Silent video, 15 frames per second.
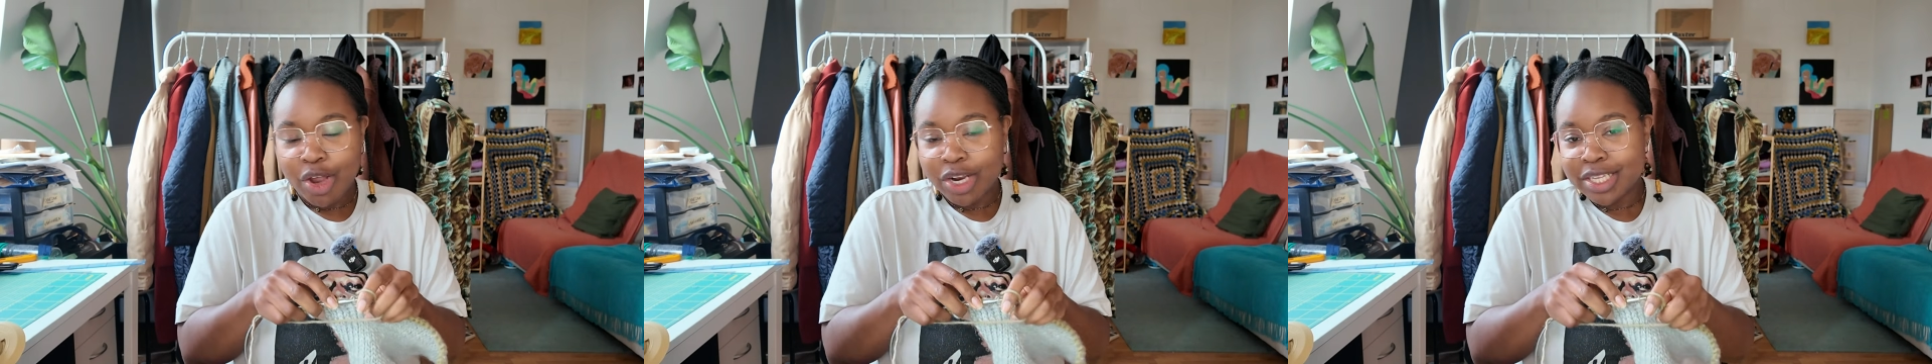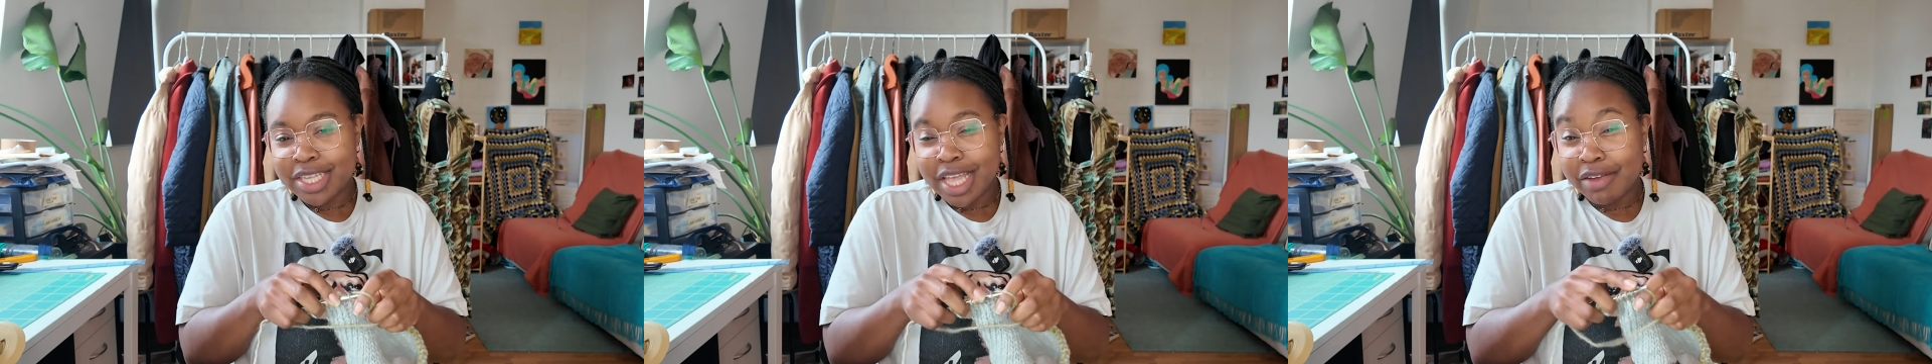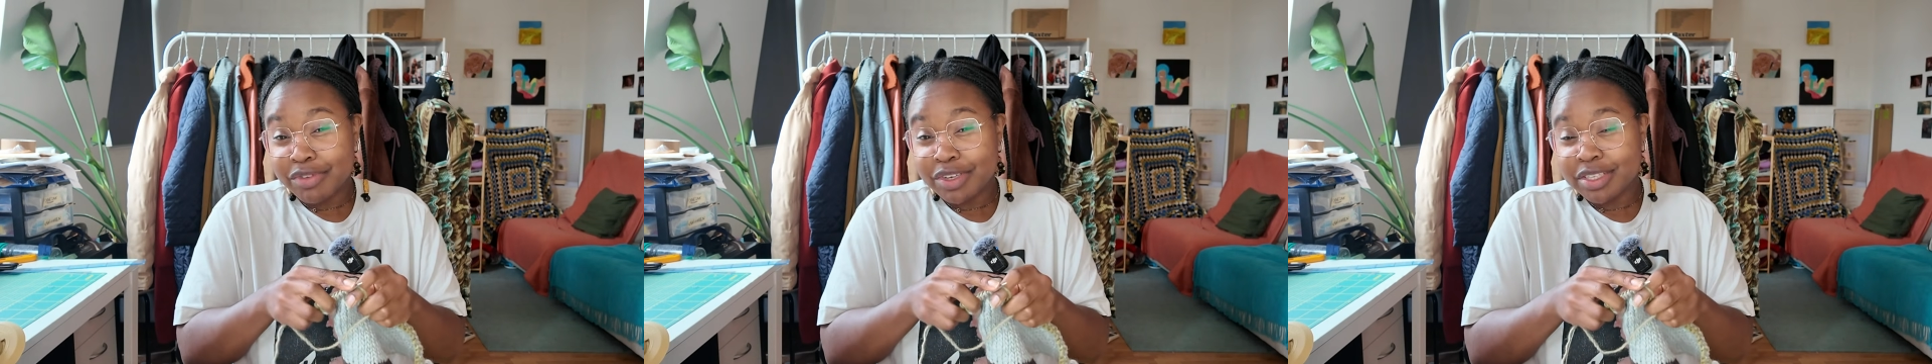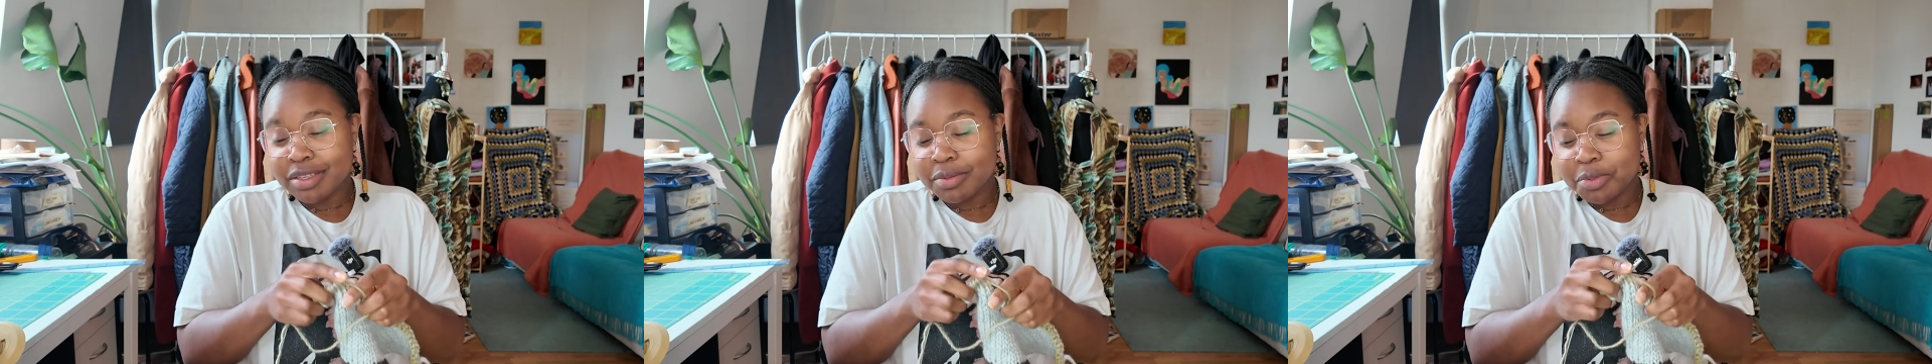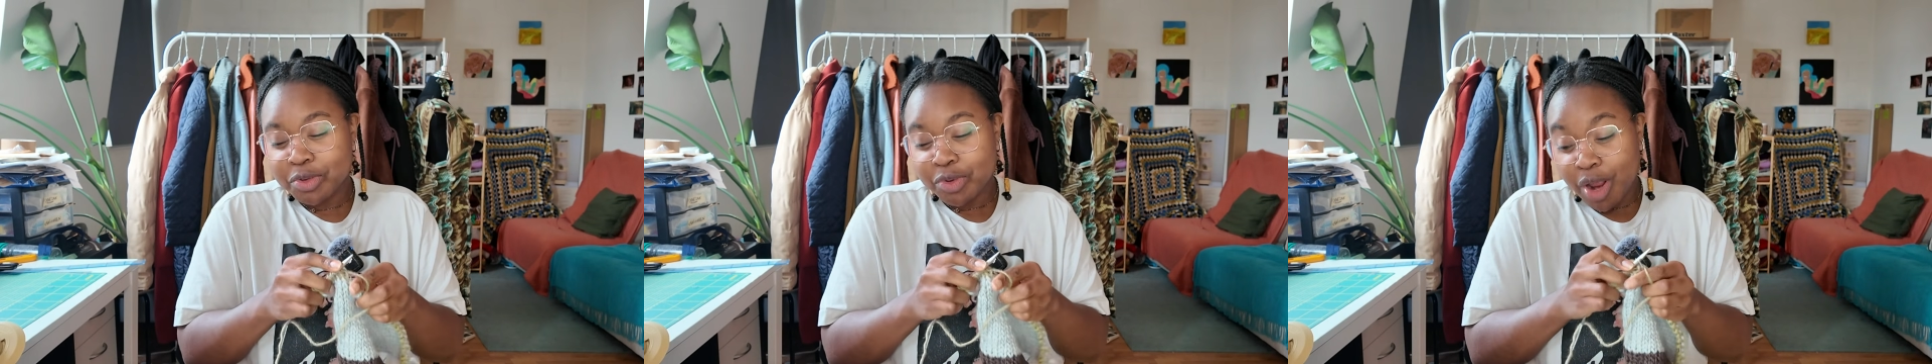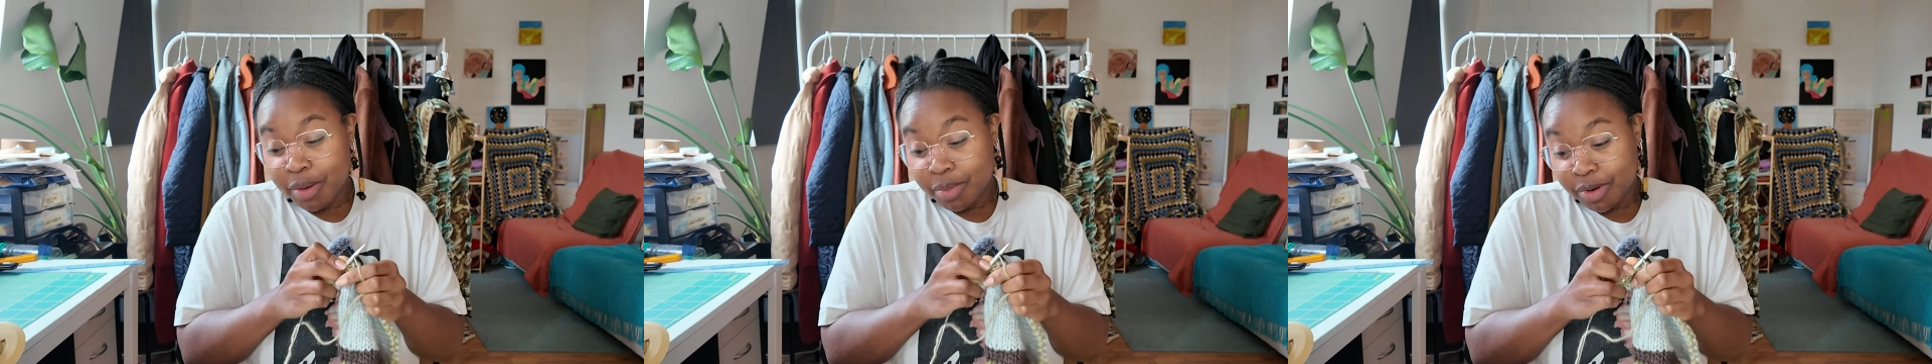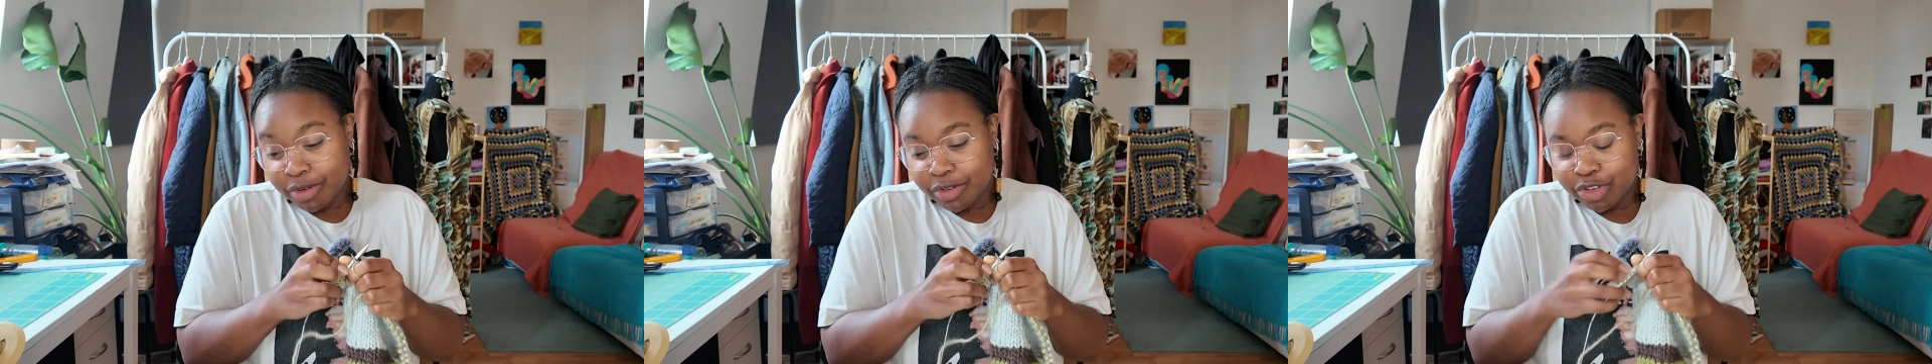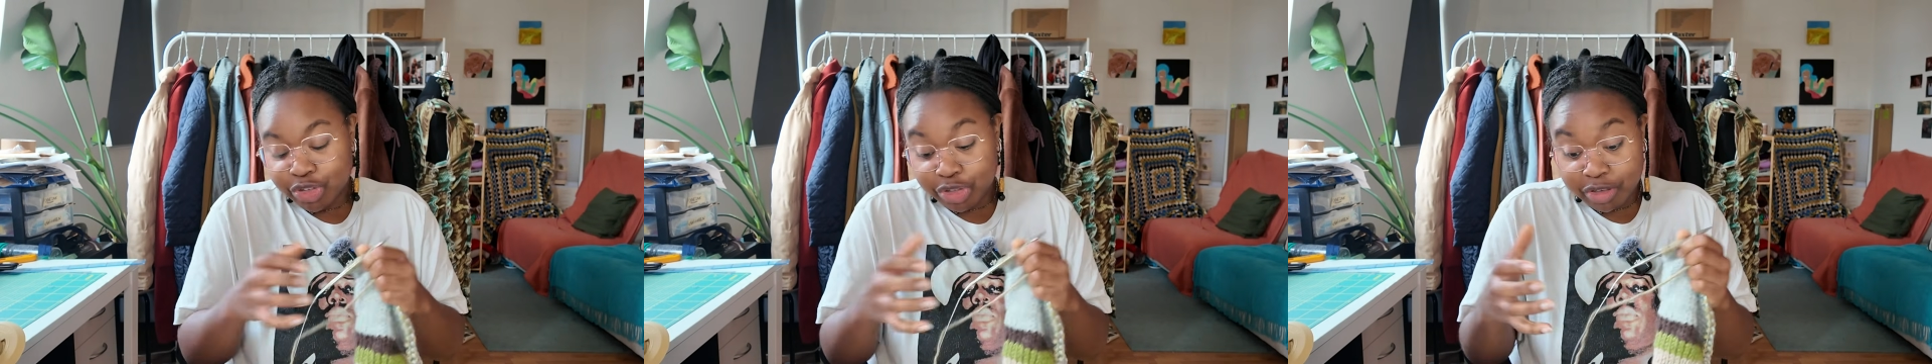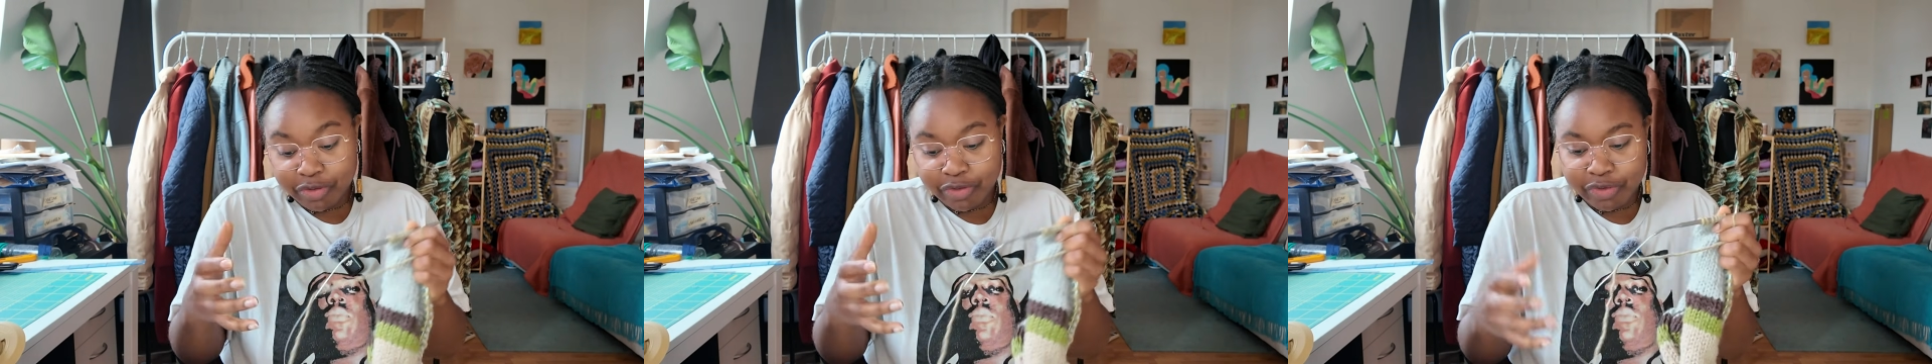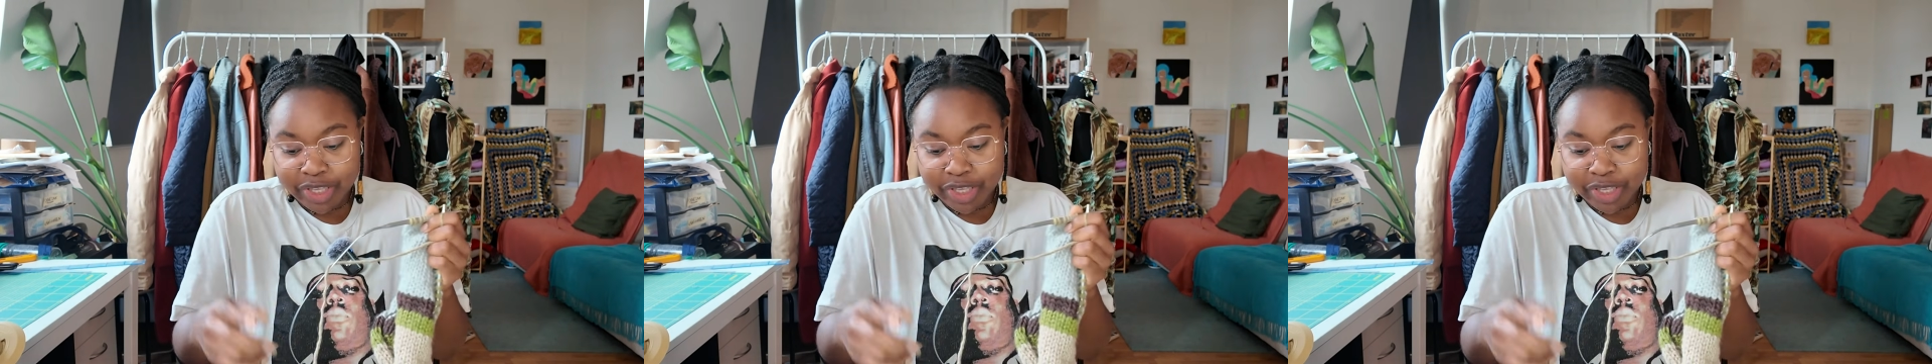Honestly, every subscriber just